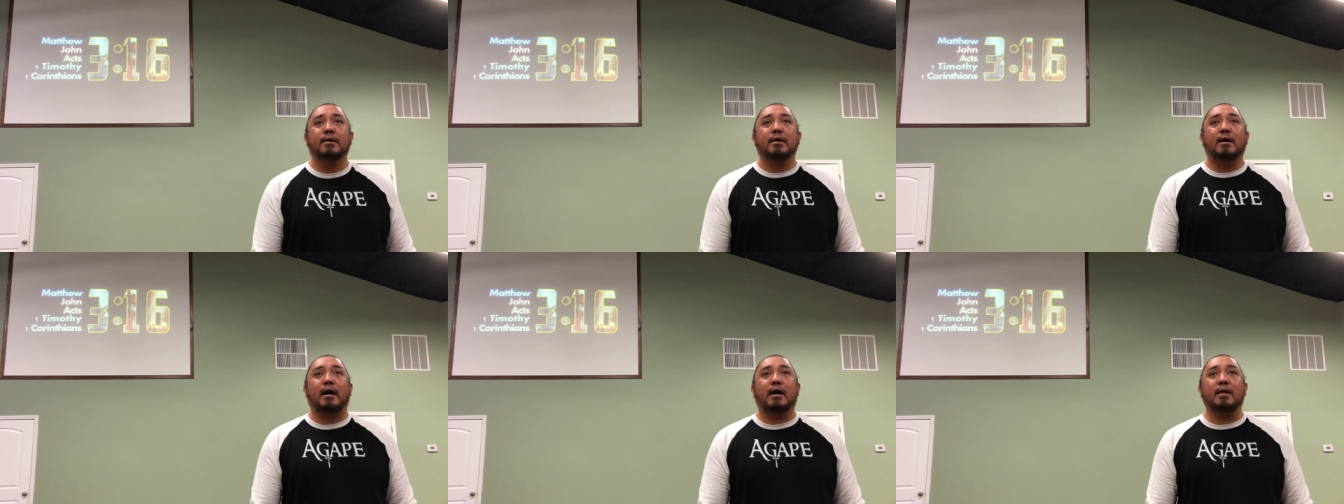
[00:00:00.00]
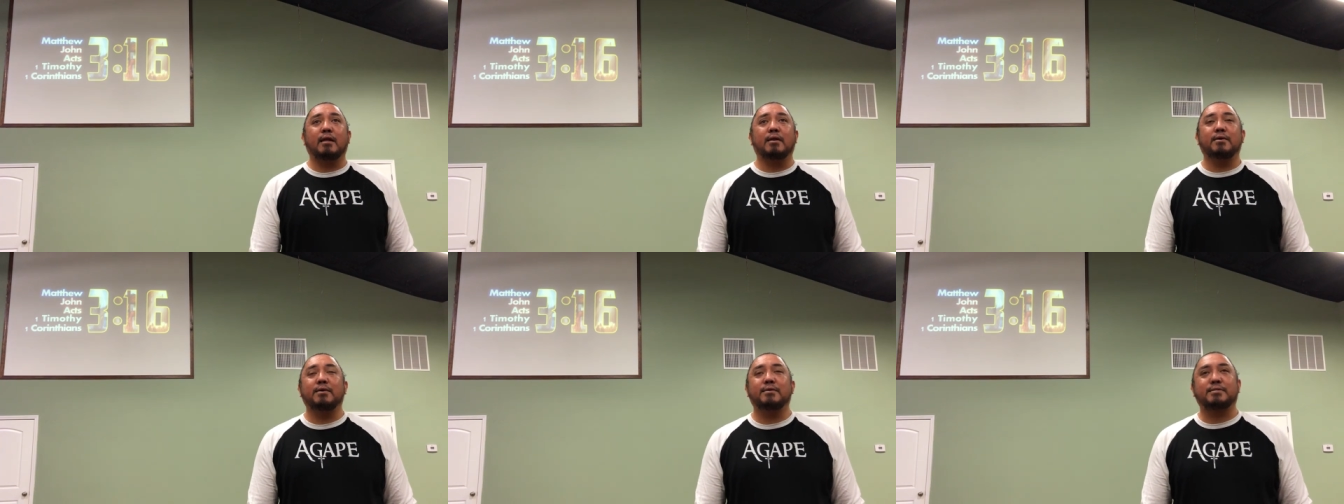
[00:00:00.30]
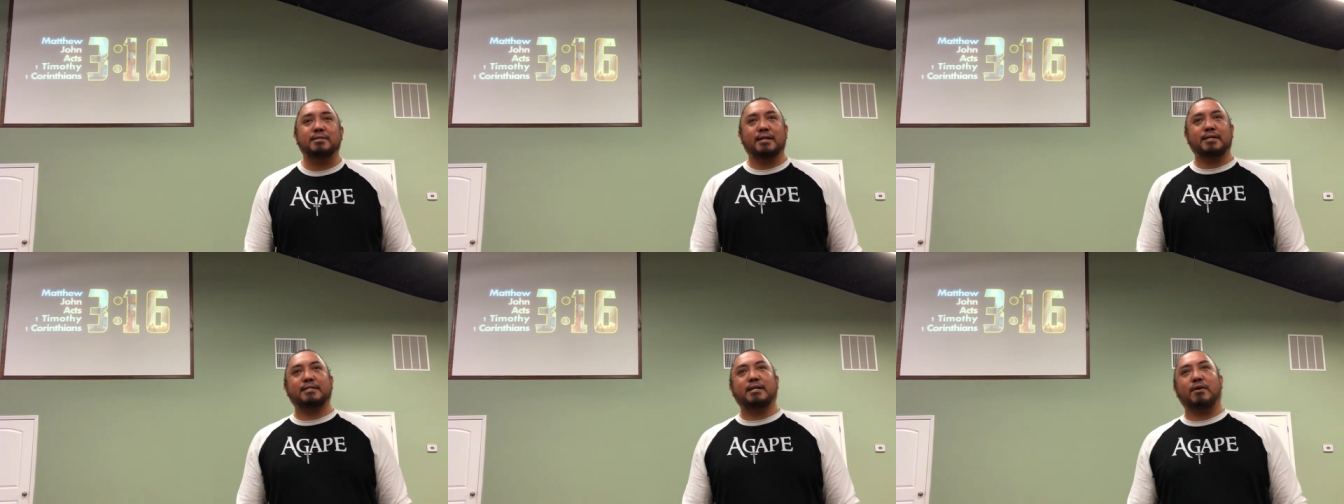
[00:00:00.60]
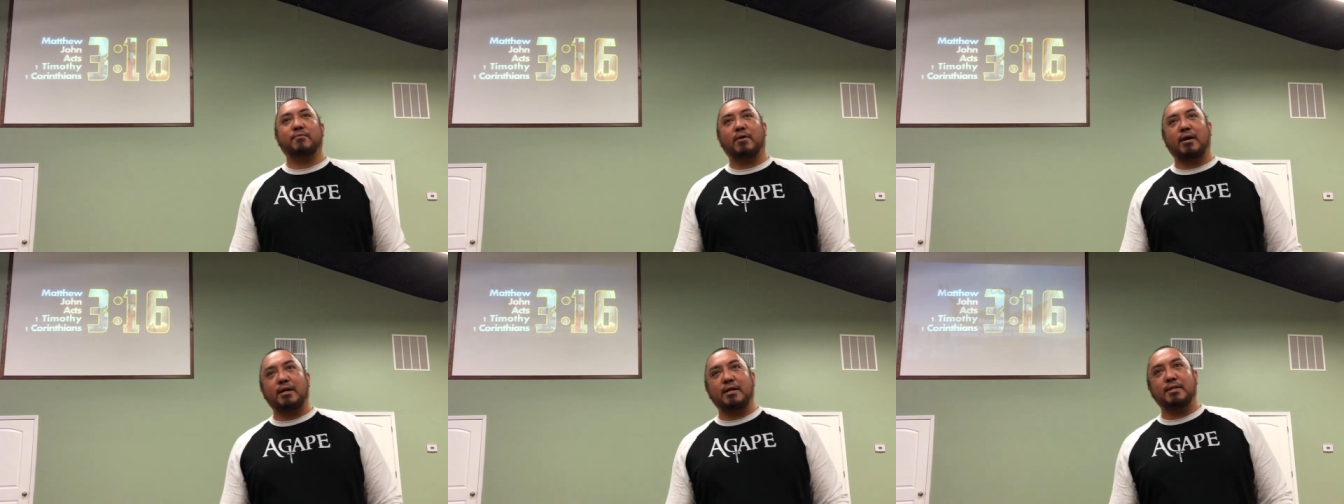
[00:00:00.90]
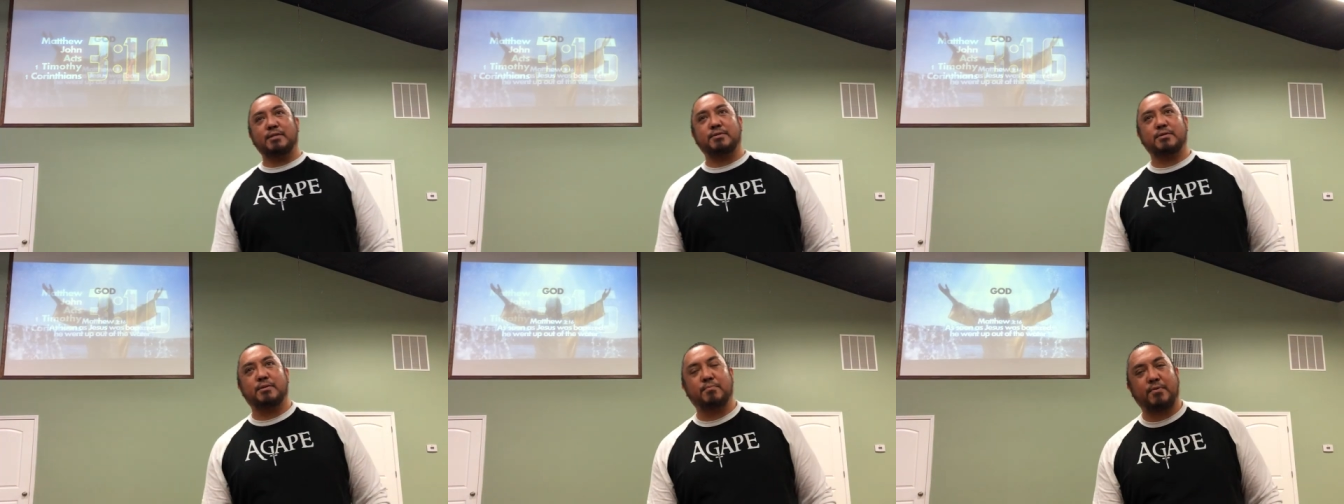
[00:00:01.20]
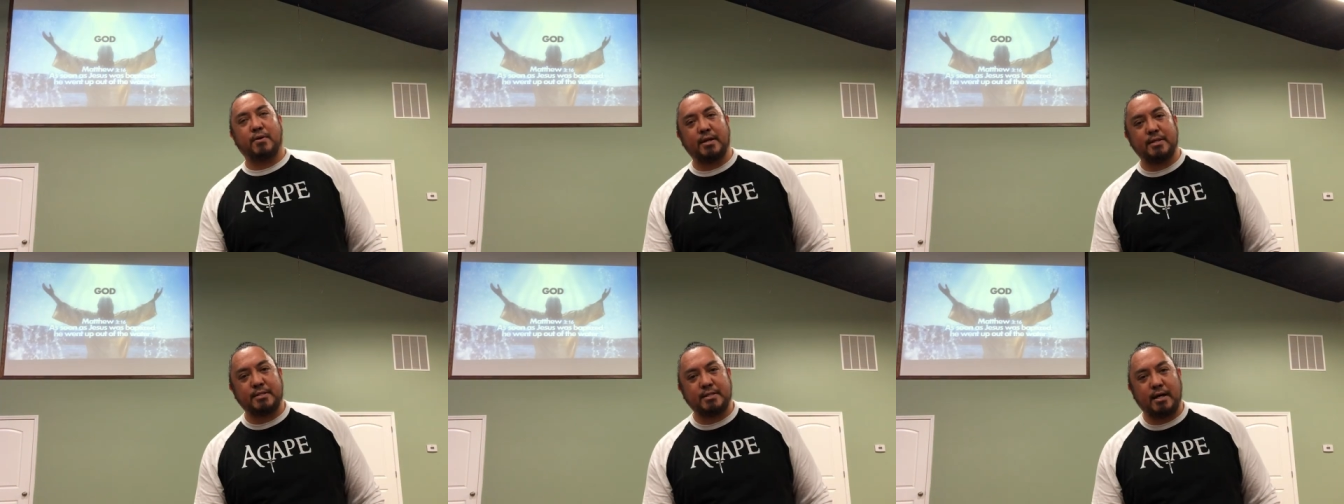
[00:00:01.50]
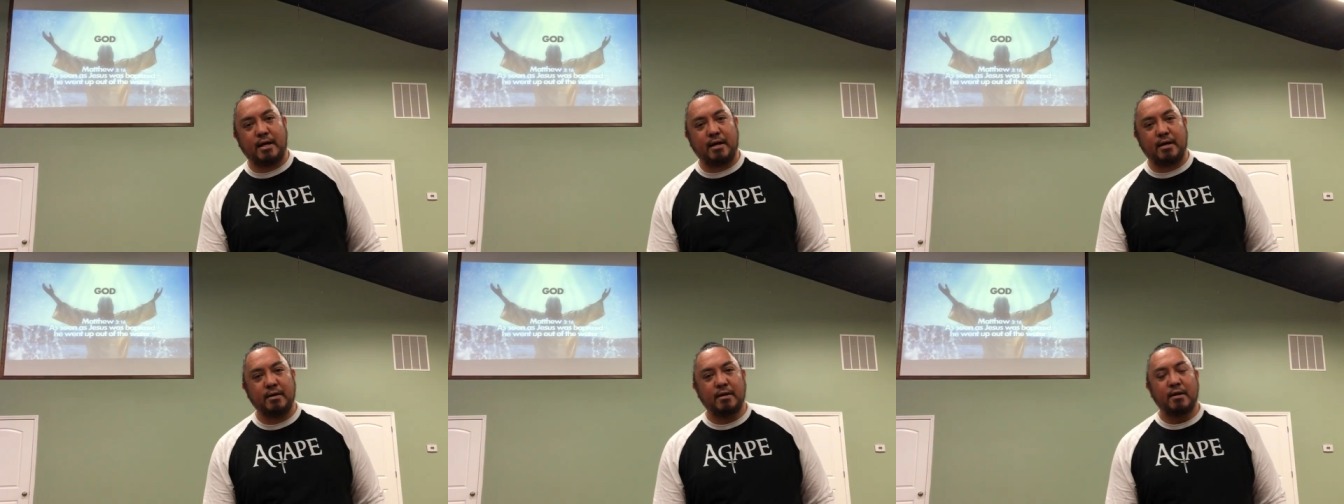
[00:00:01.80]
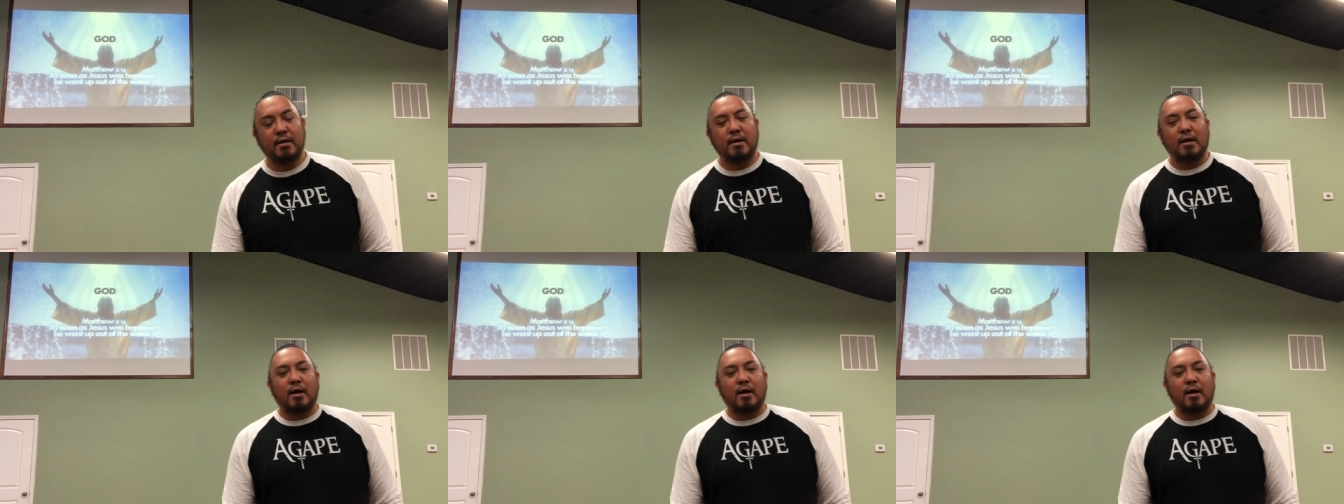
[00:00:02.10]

Hallelujah. So let's get right into it. Praise God.